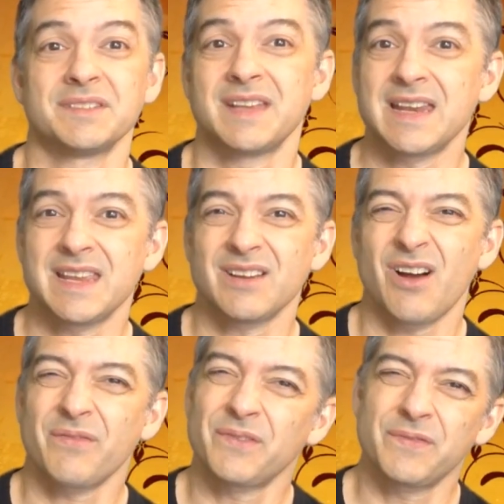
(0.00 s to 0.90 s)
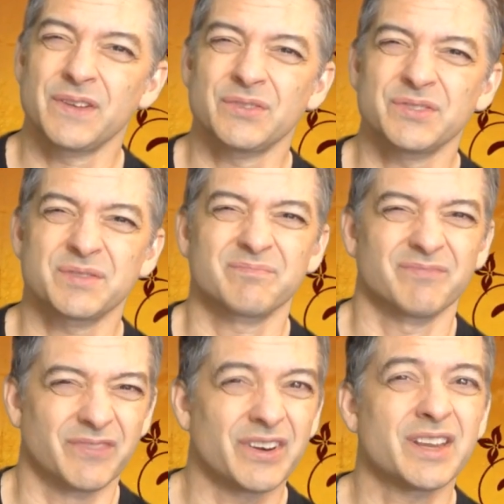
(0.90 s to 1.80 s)
Dating often feels
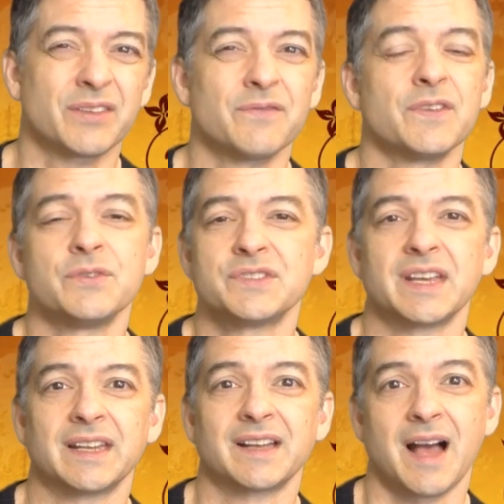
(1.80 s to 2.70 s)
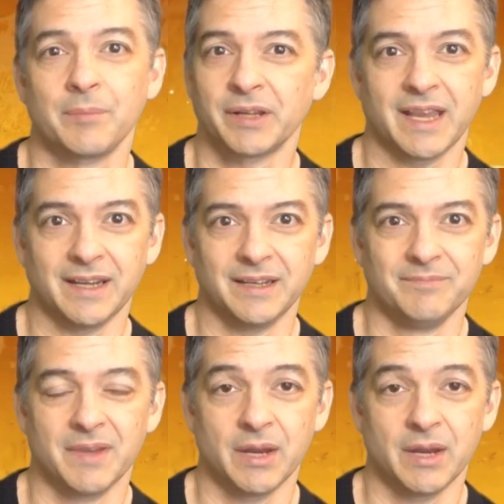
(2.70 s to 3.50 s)
very confusing and complicated.